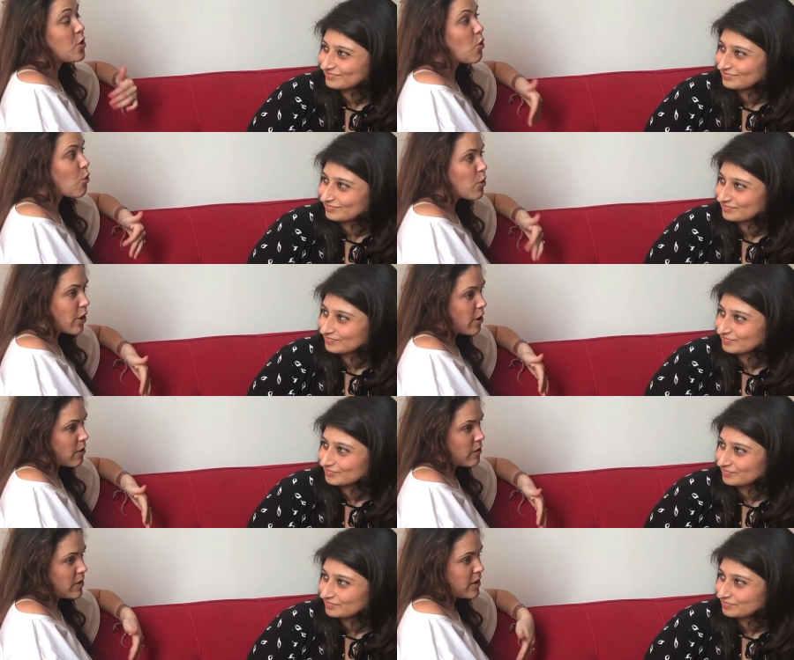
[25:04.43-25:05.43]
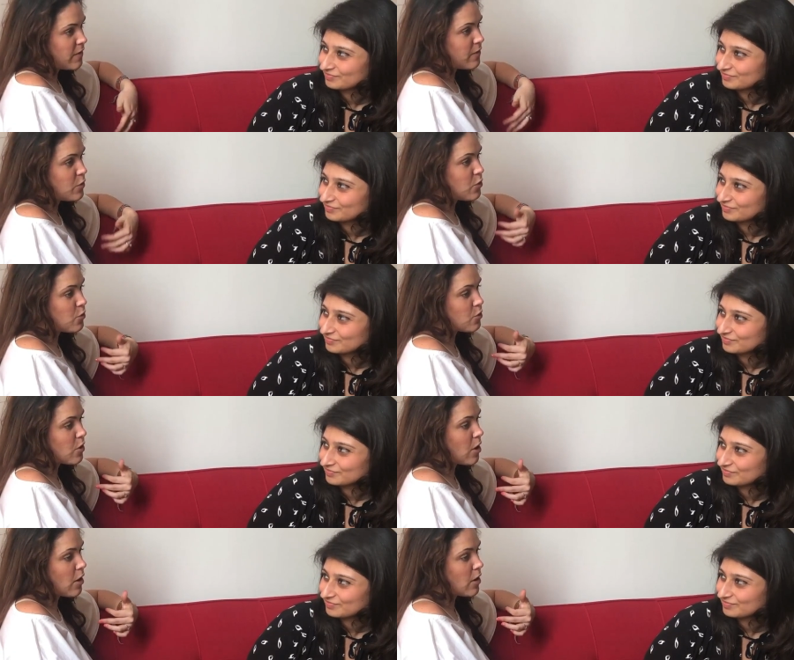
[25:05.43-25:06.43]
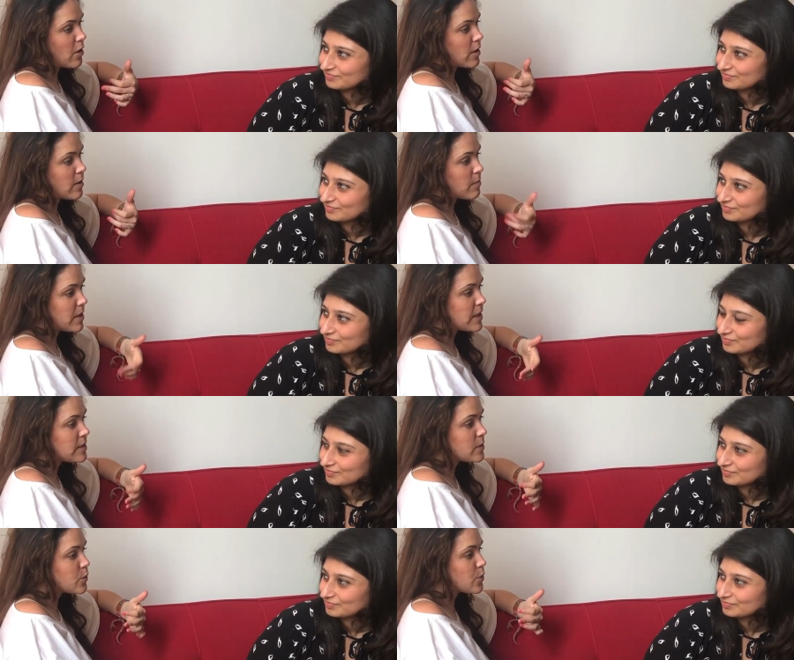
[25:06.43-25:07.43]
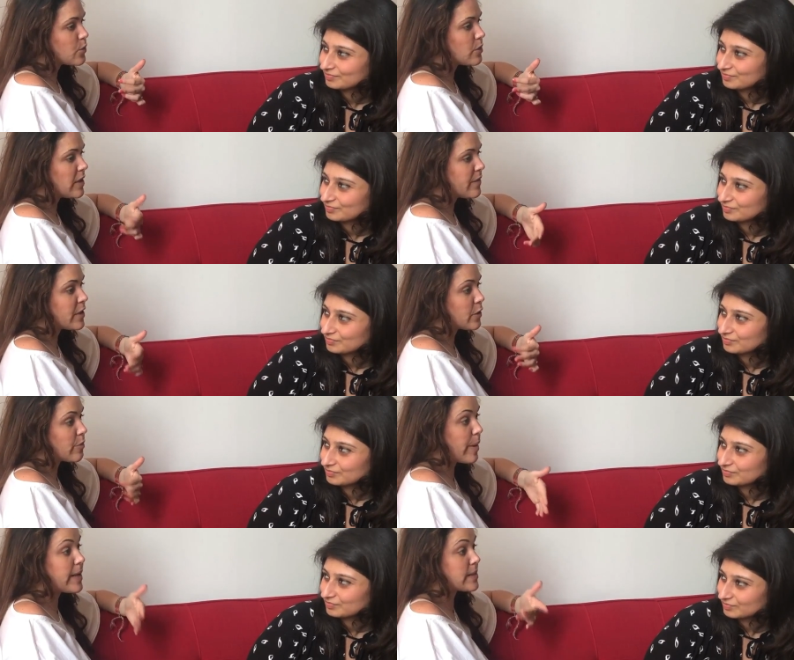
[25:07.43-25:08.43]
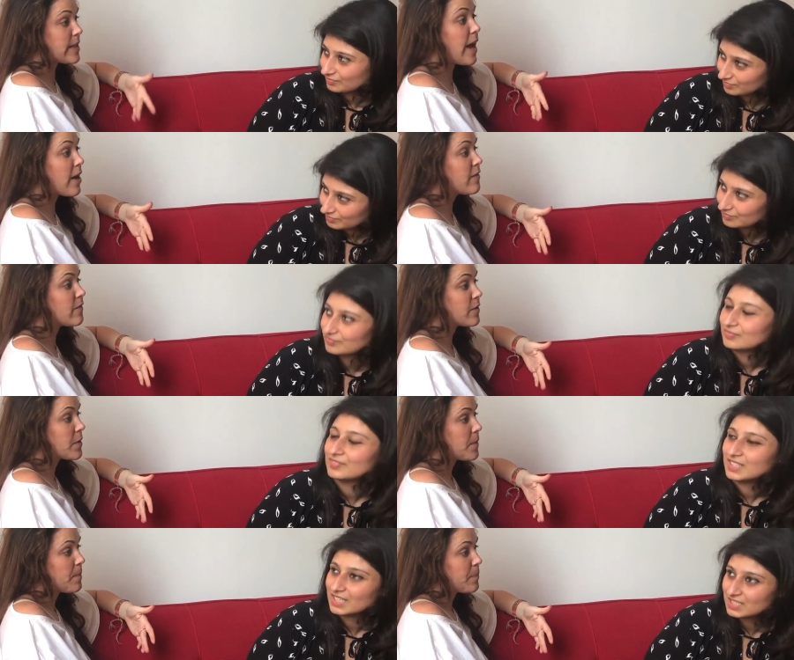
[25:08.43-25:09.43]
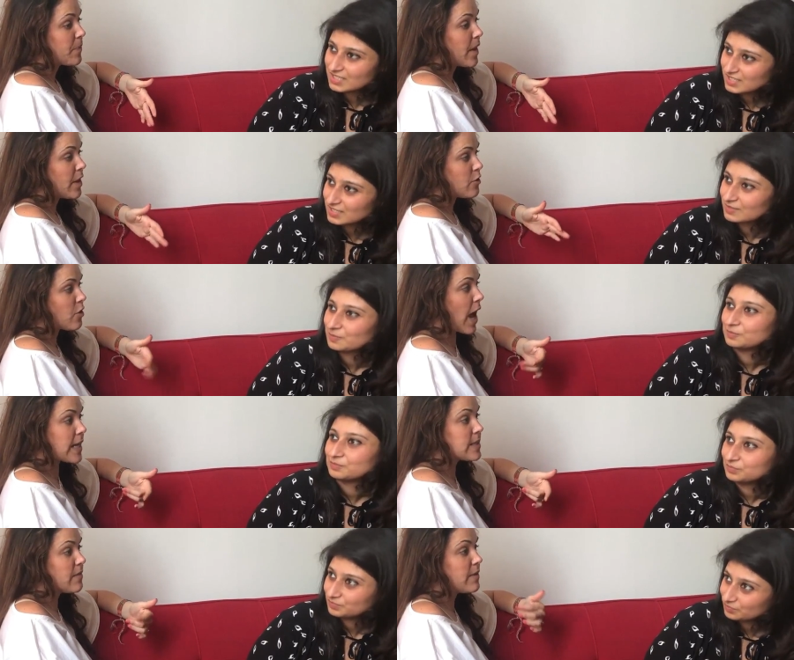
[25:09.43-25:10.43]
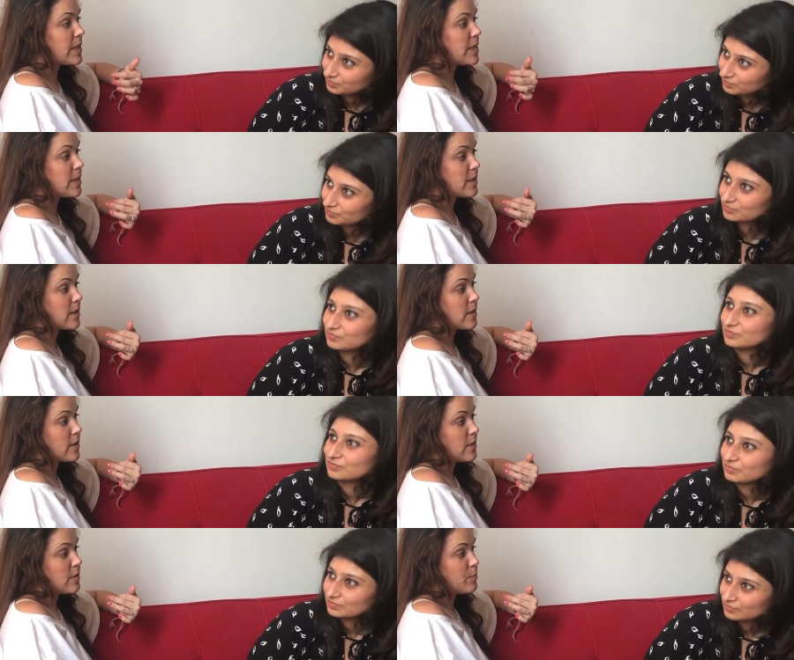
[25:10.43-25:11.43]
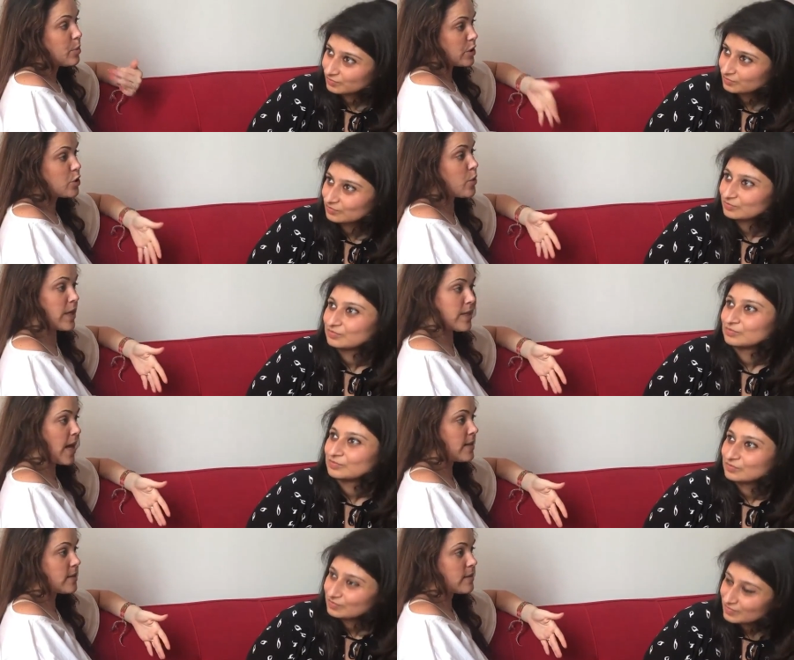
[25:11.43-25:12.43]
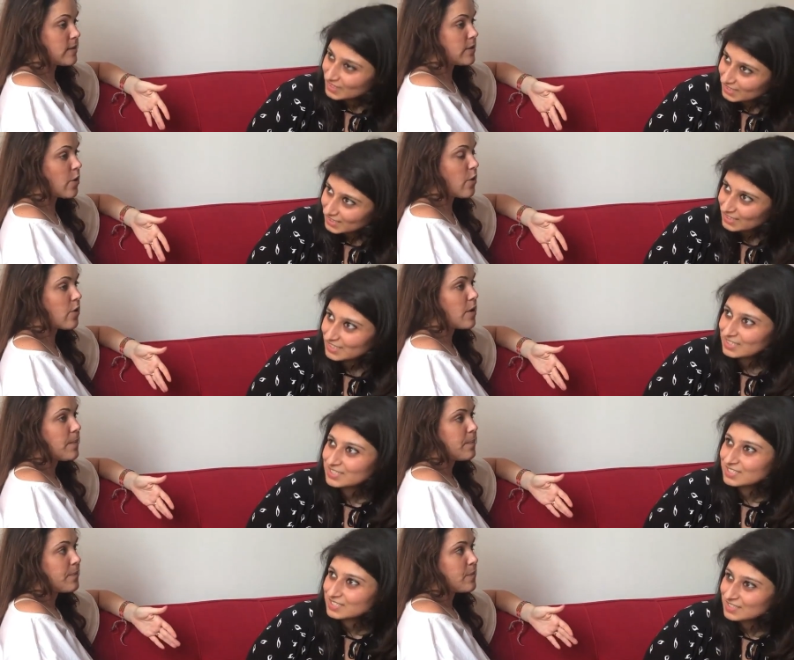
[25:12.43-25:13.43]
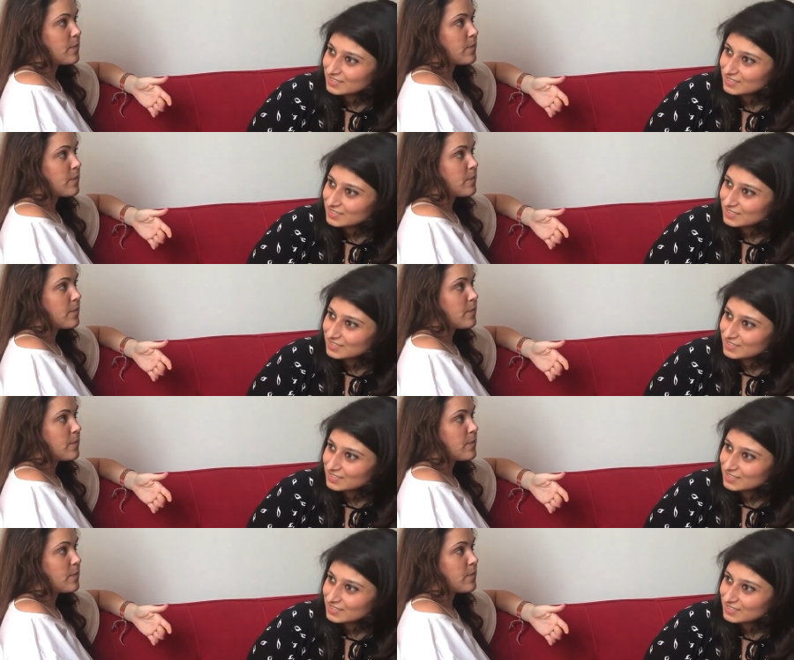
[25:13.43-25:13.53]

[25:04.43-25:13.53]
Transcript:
Speaker 1: You're a cool girl if you are committed to living your best life. Yes. And you're actively pursuing that. So yes